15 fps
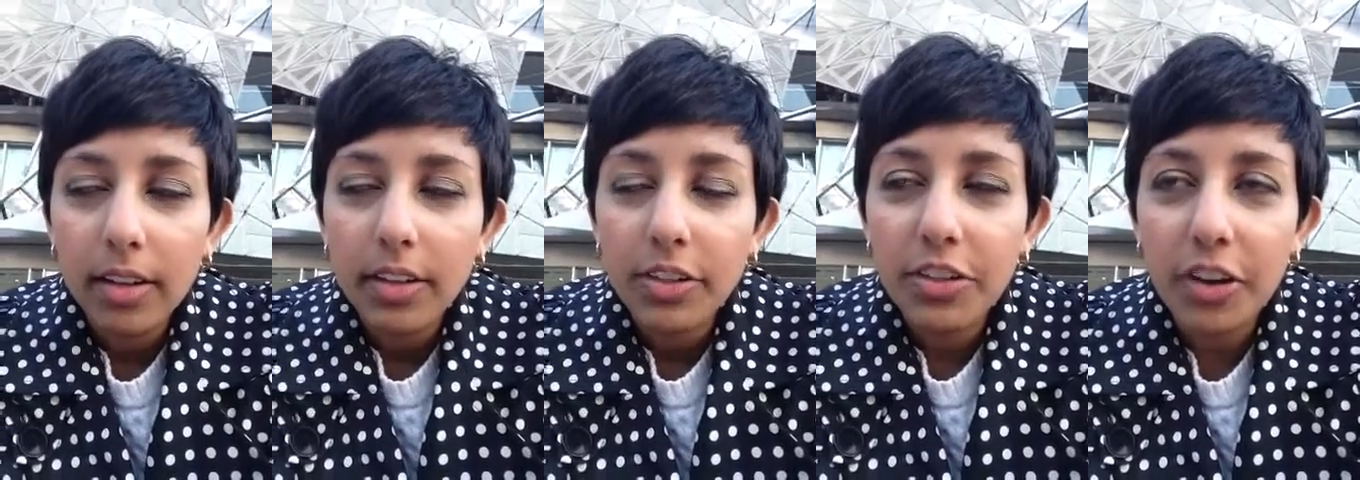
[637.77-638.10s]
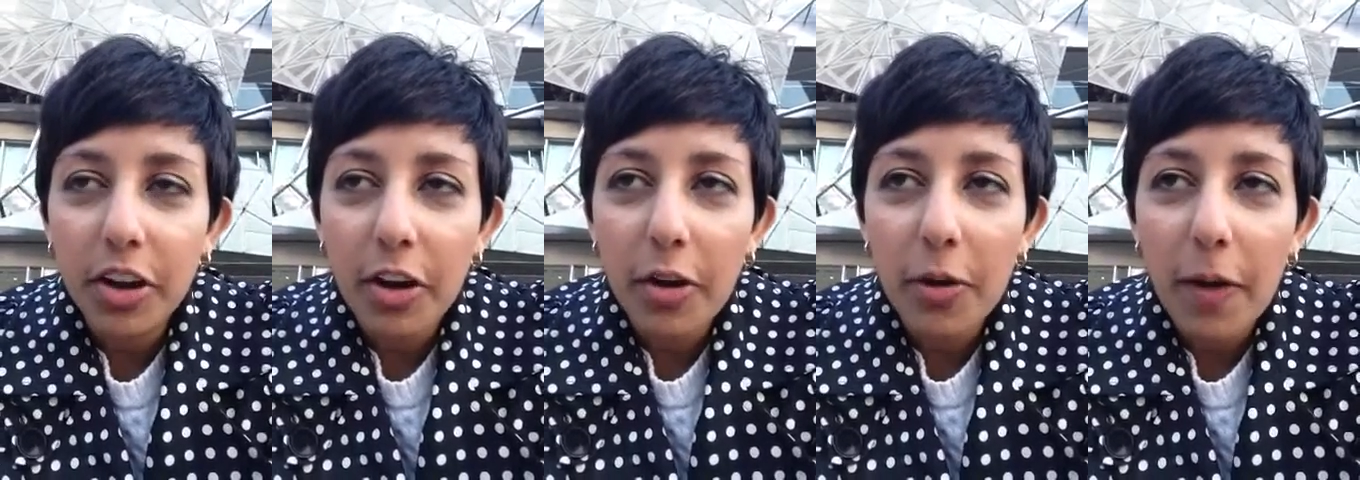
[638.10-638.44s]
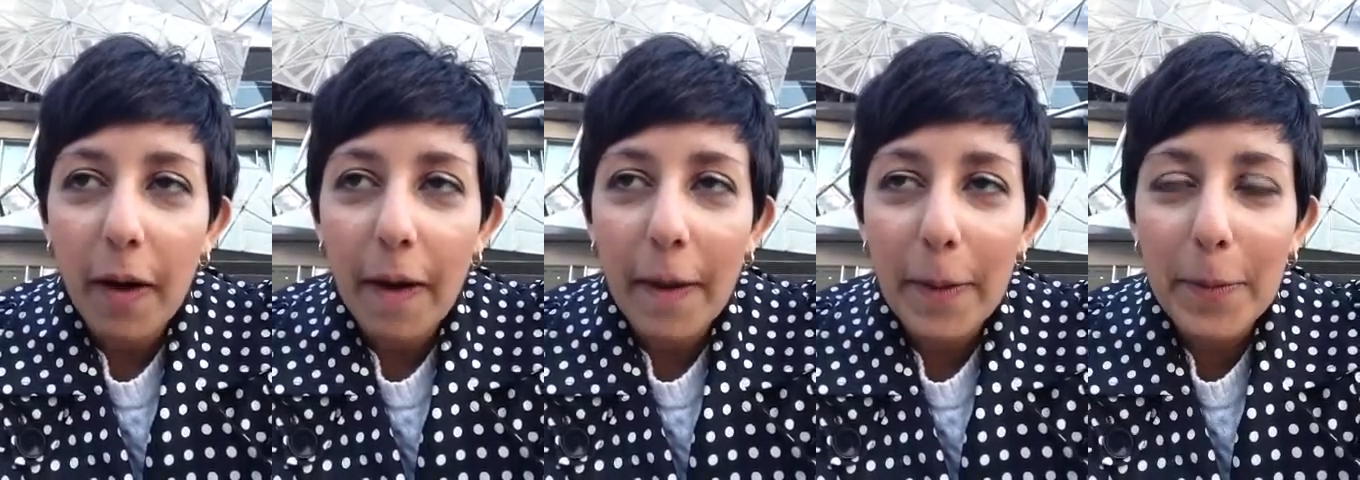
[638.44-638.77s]
So
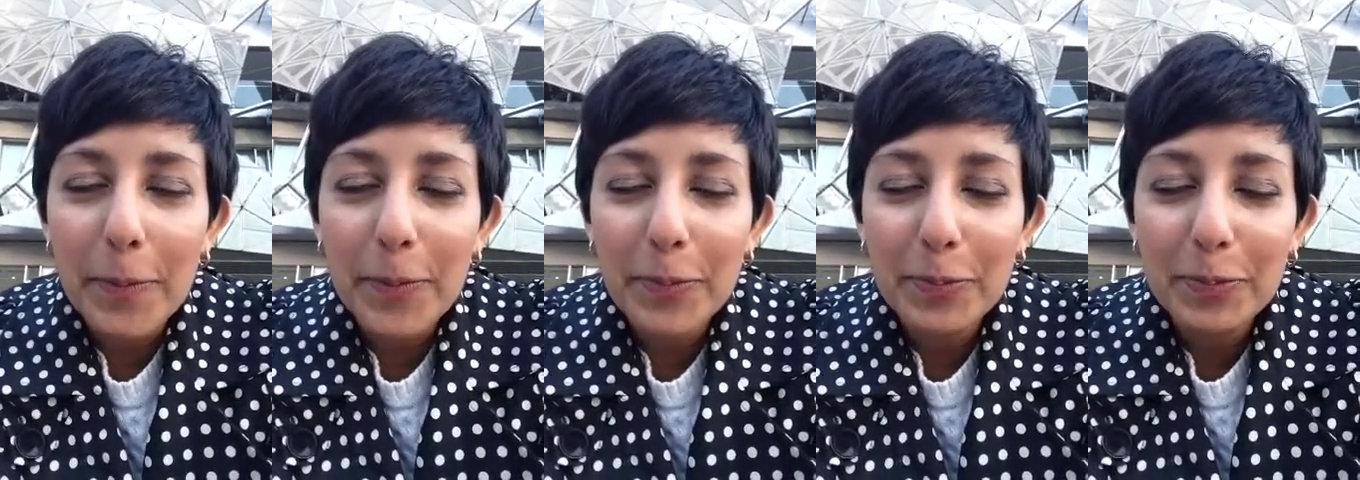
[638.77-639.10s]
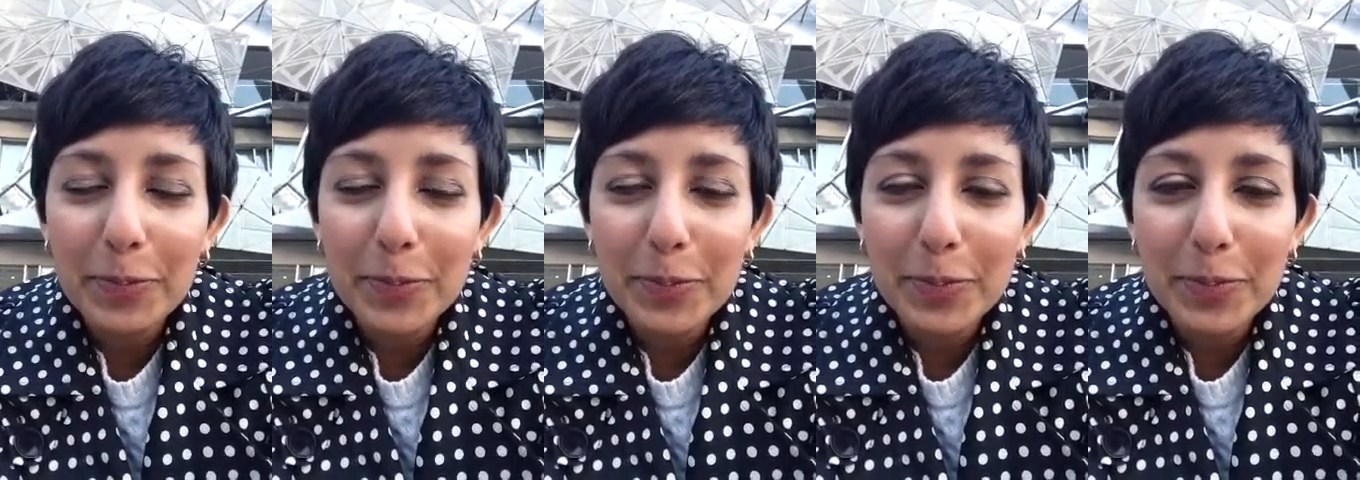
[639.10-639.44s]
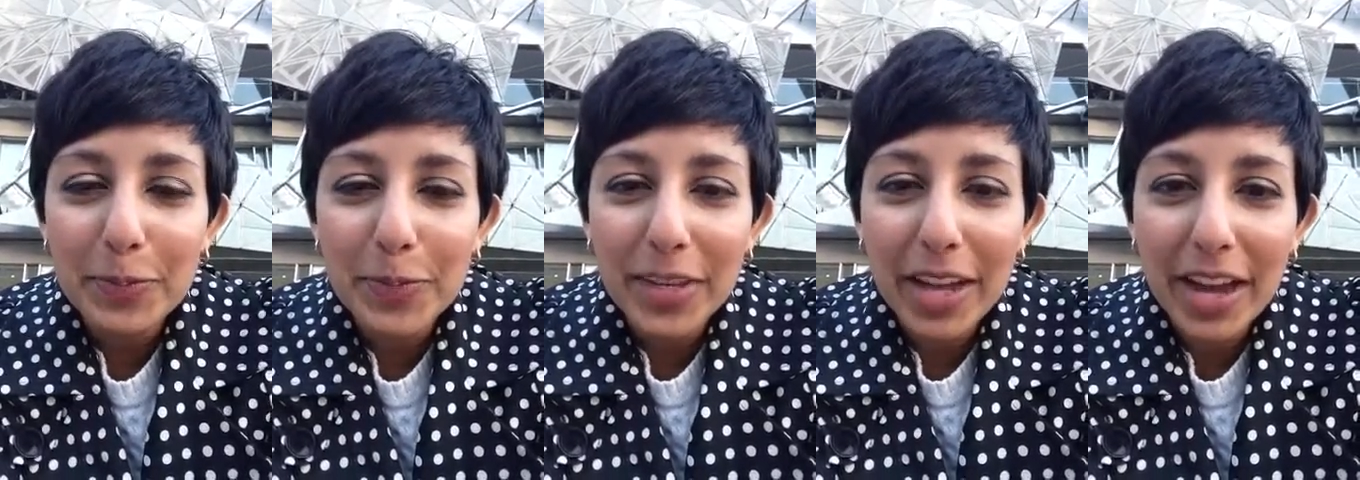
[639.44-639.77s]
um,
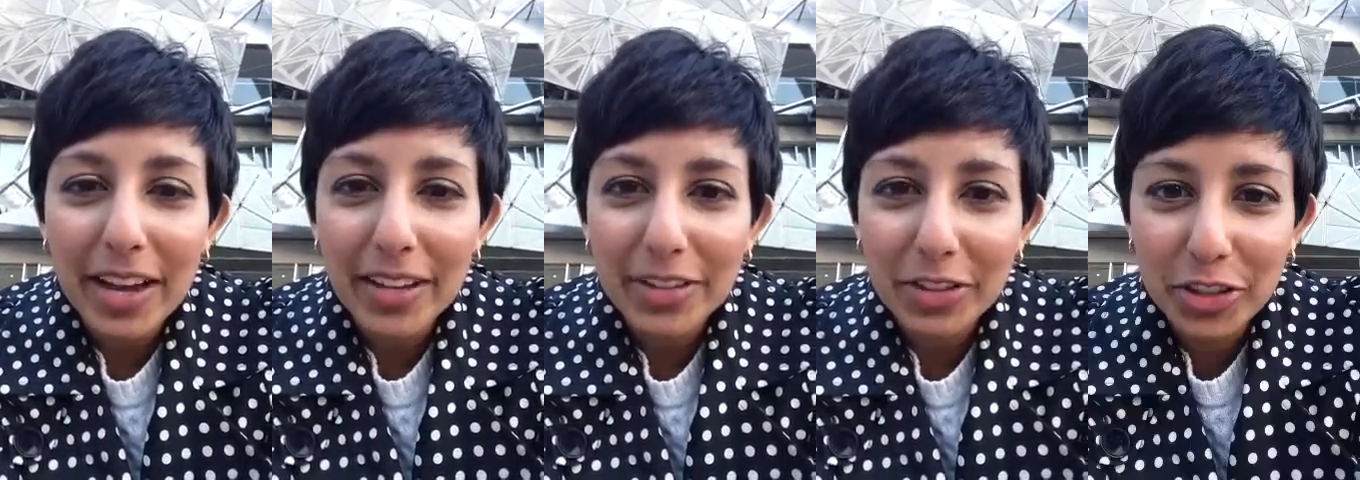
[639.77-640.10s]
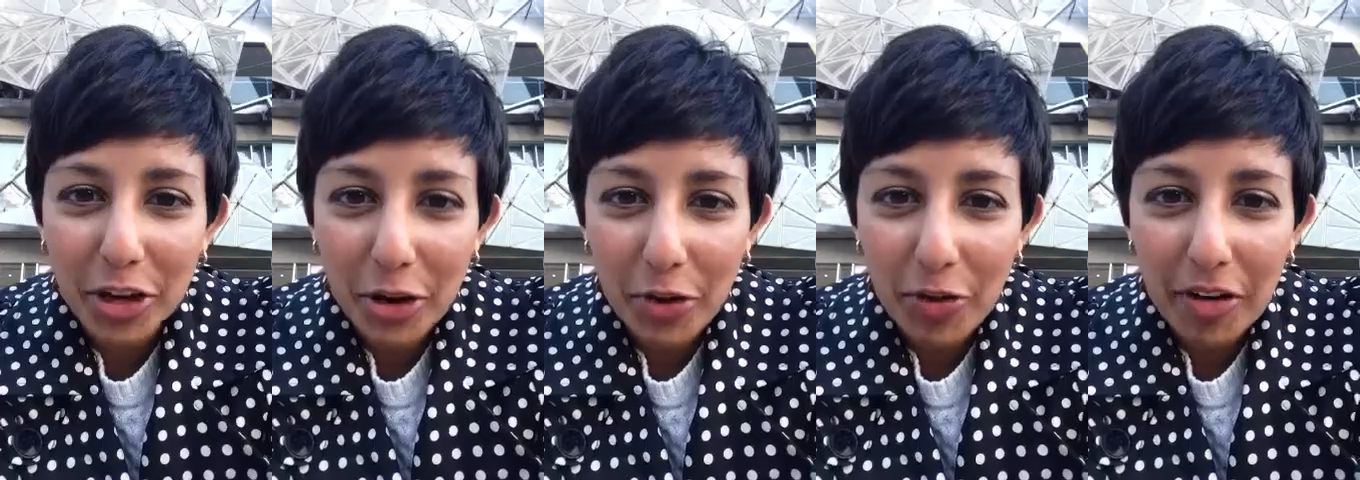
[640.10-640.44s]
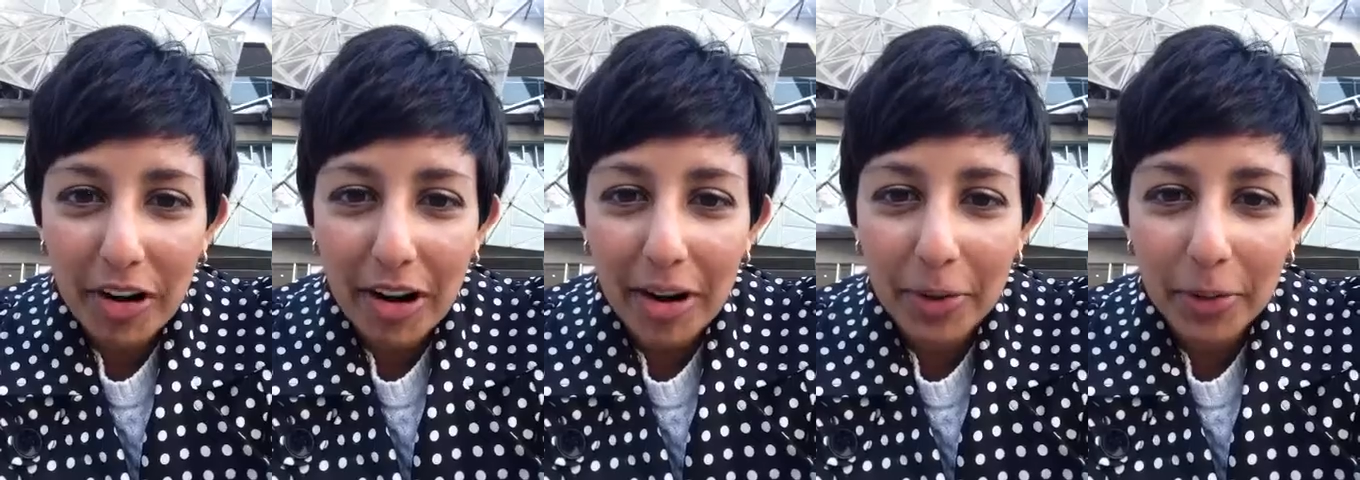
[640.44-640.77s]
yeah, so
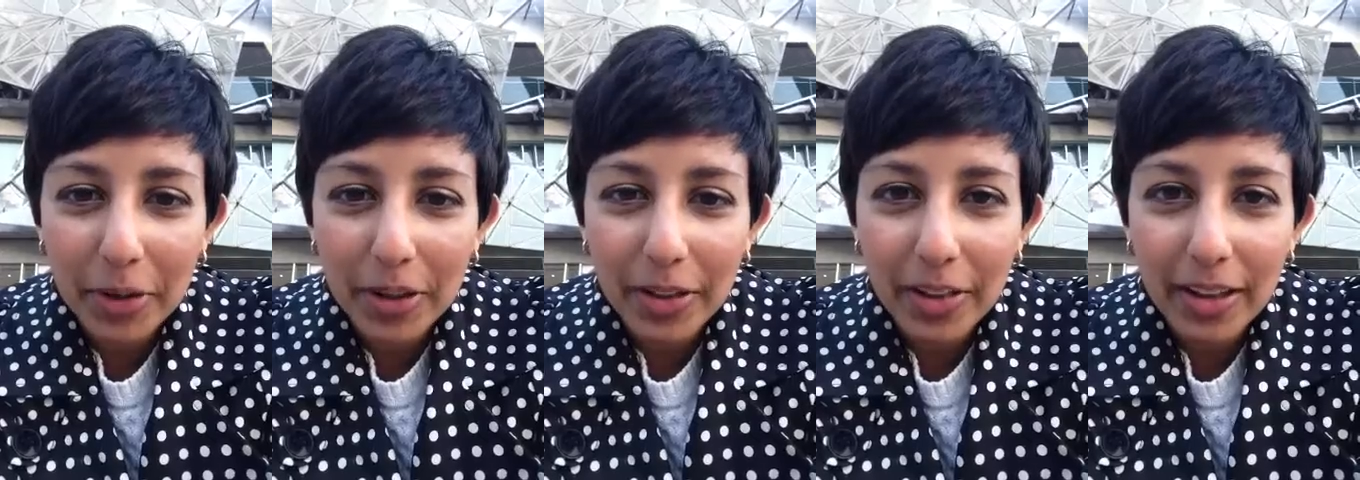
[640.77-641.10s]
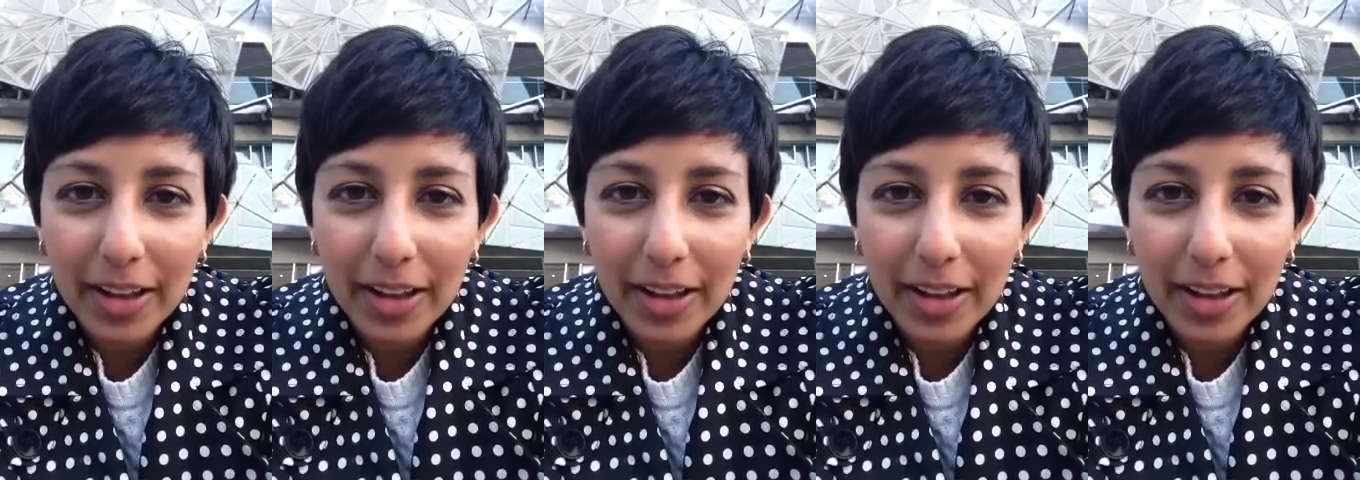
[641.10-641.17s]
I will.